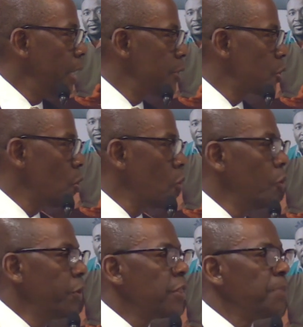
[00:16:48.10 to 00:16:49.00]
And
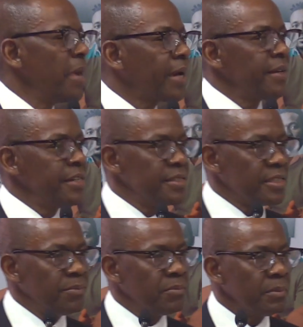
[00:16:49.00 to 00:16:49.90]
so the
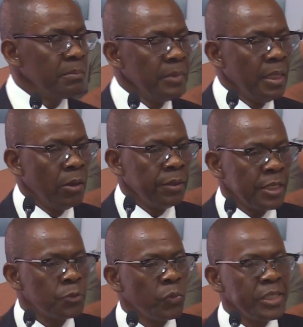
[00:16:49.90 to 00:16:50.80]
mechanism
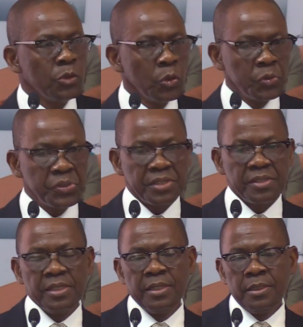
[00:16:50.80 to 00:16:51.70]
that we
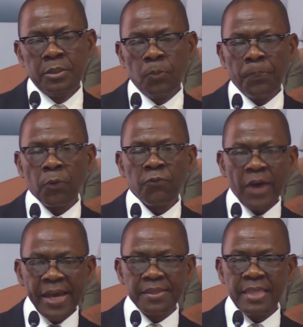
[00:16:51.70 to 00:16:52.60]
use to
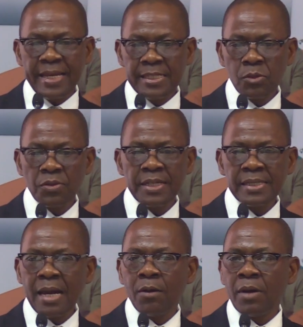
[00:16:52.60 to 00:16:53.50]
provide that so
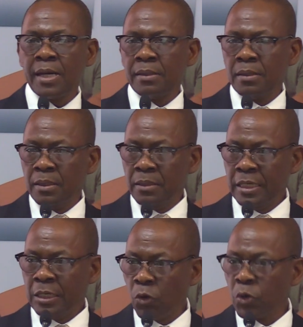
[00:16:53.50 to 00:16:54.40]
that our
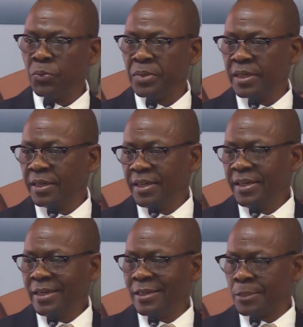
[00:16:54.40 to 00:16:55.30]
economy
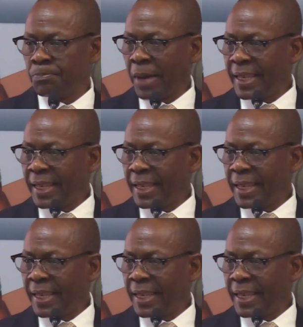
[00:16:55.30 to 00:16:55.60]
is